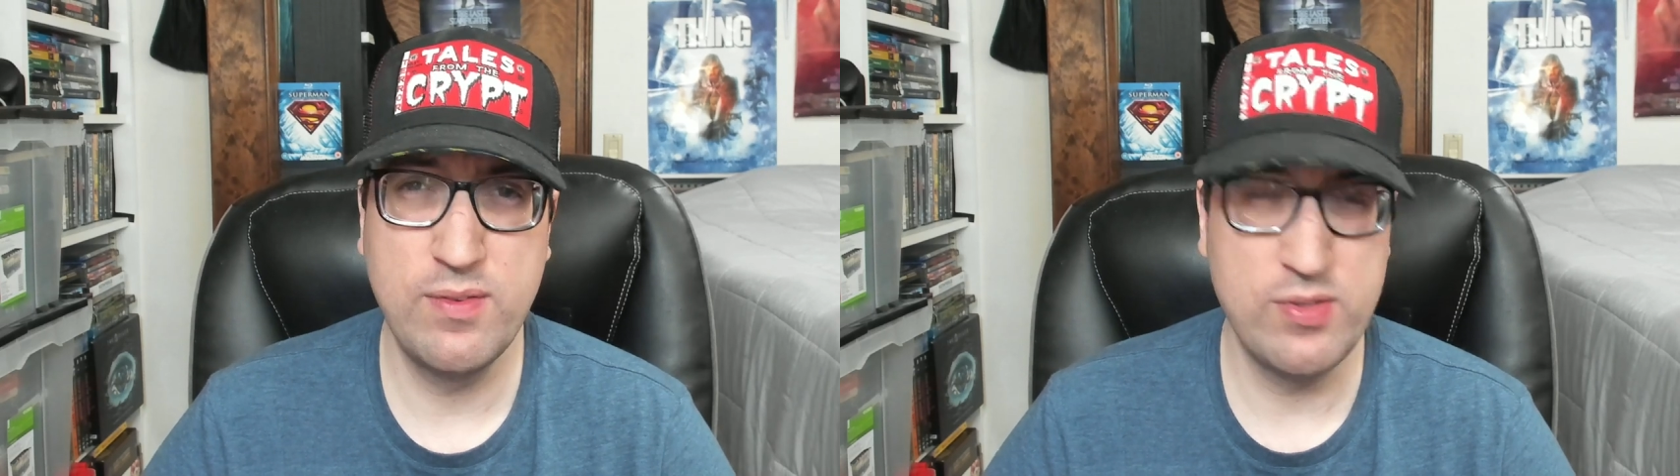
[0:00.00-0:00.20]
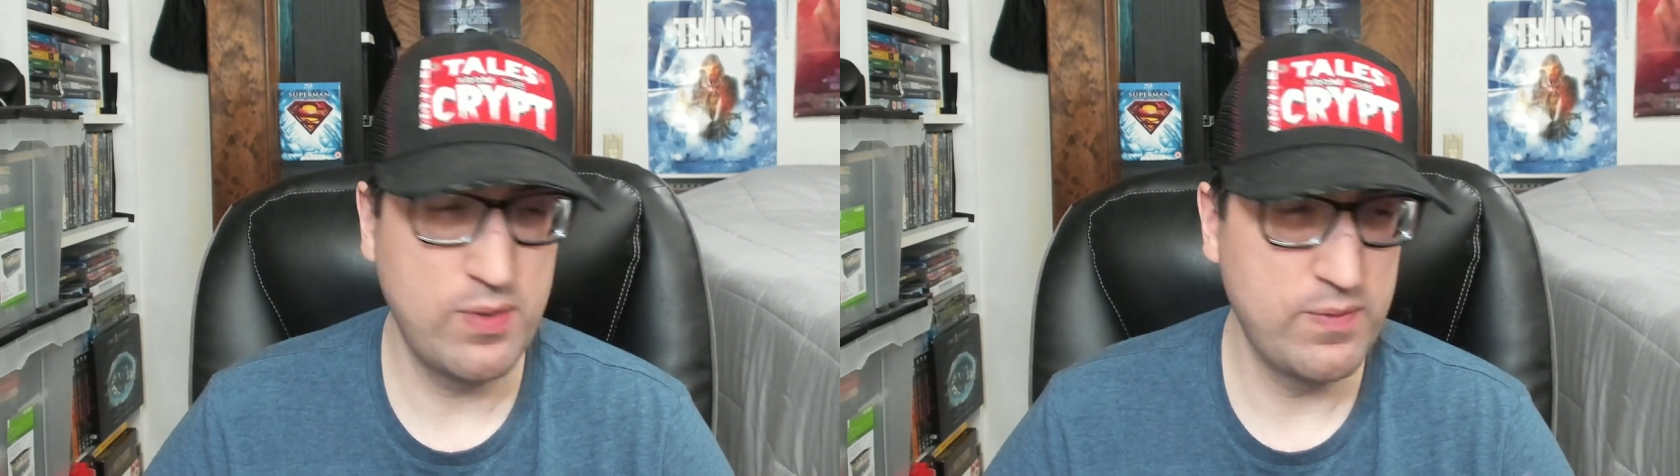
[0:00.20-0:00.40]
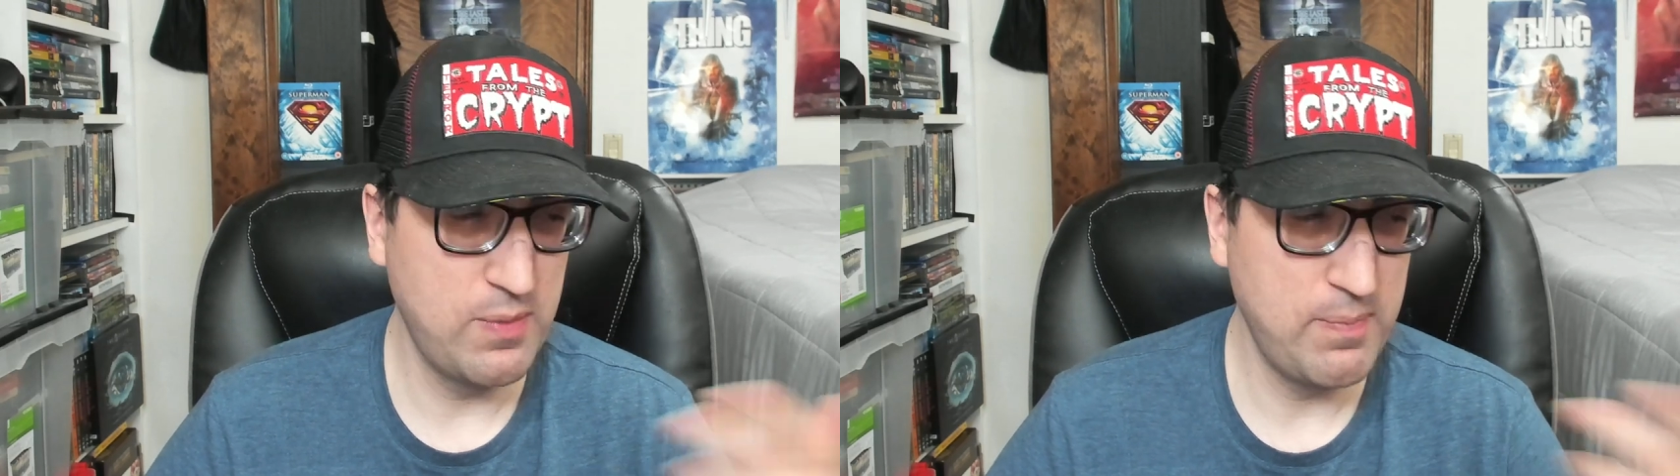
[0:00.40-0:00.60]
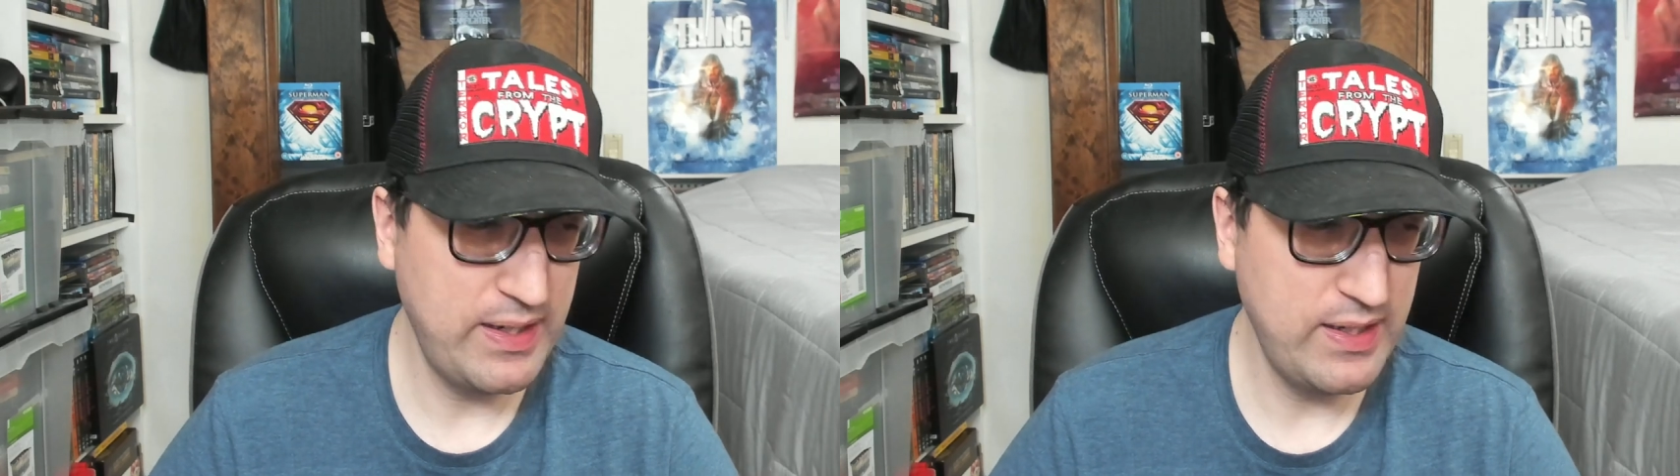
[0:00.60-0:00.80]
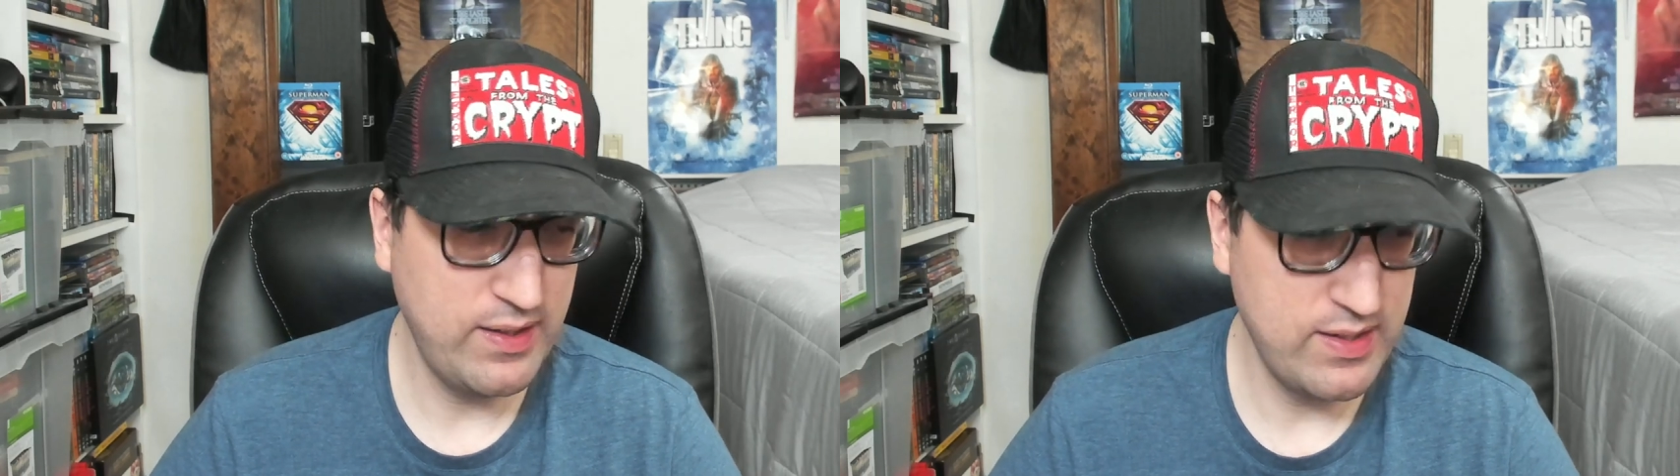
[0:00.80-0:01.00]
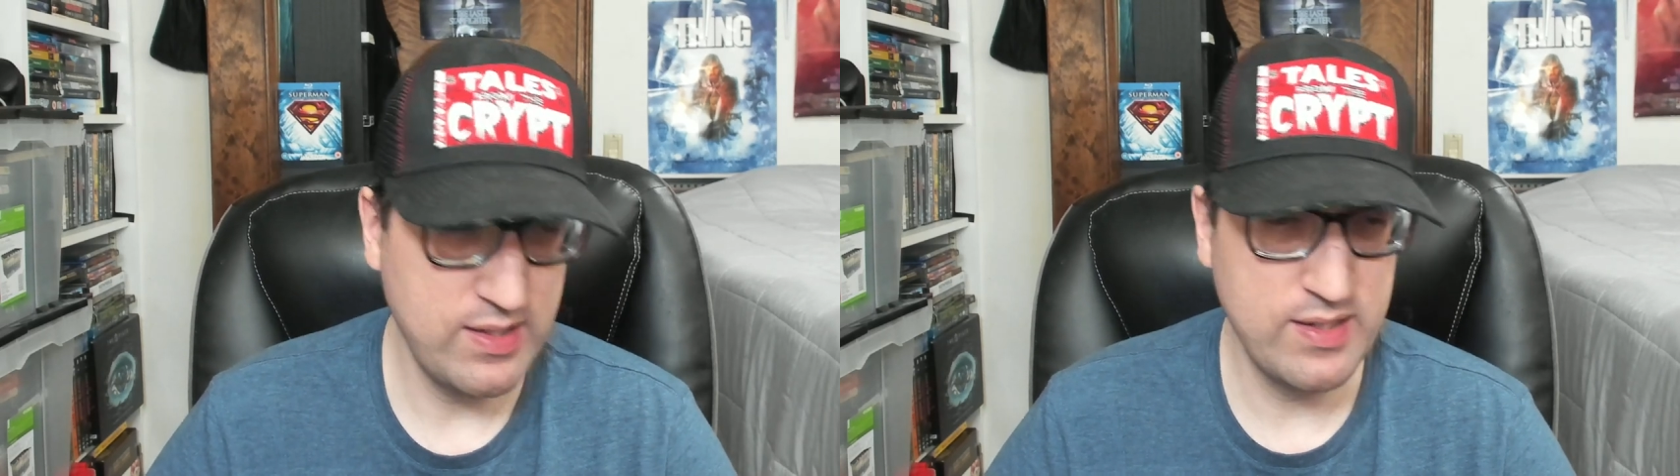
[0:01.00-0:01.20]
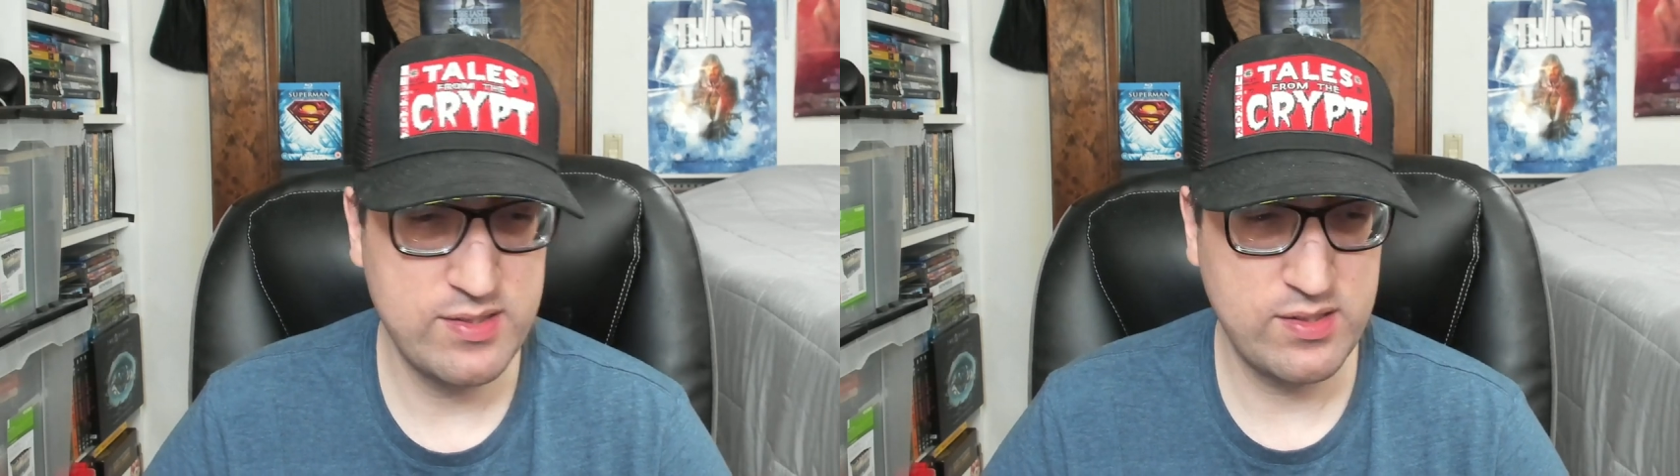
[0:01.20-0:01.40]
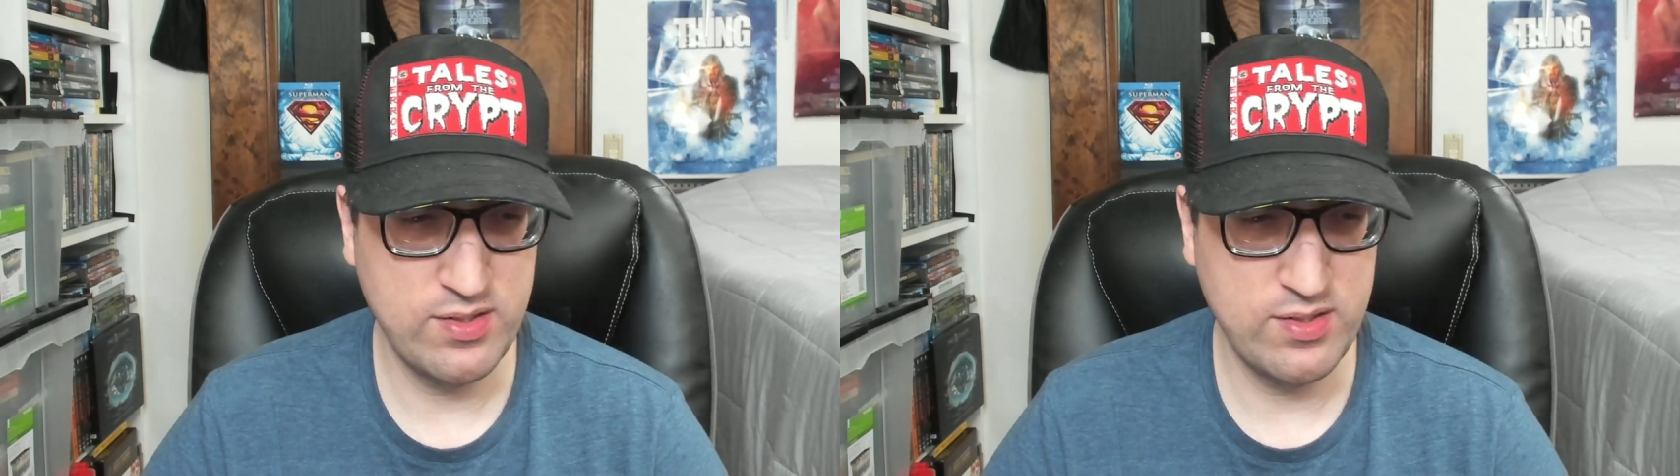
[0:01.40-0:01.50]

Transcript: in terms of making the discs,